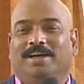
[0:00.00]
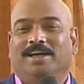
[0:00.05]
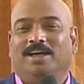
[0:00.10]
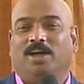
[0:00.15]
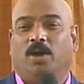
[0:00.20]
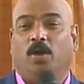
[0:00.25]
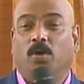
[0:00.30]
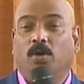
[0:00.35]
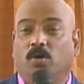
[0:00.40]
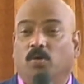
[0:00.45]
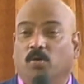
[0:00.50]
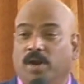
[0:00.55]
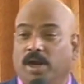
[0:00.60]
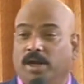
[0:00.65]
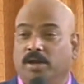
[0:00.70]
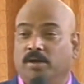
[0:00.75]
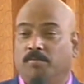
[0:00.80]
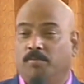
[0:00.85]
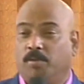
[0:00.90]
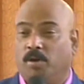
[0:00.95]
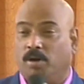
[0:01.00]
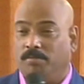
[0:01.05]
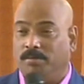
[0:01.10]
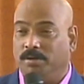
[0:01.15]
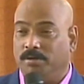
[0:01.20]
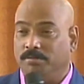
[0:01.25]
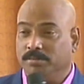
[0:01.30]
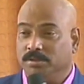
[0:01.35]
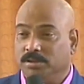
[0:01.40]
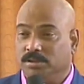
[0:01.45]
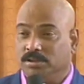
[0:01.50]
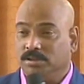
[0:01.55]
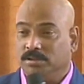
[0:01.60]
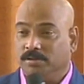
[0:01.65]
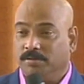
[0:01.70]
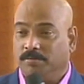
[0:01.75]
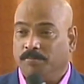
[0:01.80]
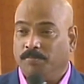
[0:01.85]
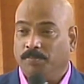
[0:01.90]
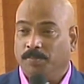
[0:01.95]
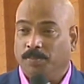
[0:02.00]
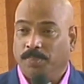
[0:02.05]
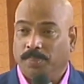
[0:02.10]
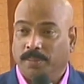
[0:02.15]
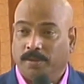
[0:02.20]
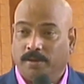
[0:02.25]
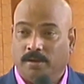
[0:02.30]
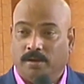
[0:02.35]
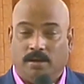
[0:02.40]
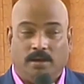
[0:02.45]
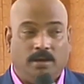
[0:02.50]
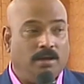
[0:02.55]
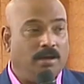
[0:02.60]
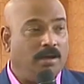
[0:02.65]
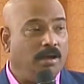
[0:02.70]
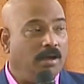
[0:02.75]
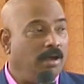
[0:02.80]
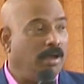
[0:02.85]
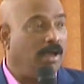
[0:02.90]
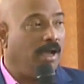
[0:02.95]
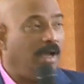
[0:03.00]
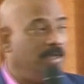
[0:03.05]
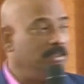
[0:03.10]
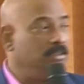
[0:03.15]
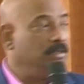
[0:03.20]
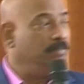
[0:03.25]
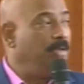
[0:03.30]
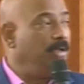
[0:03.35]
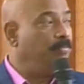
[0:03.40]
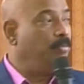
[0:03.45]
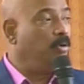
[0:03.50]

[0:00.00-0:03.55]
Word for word: Don't look at your problems as a big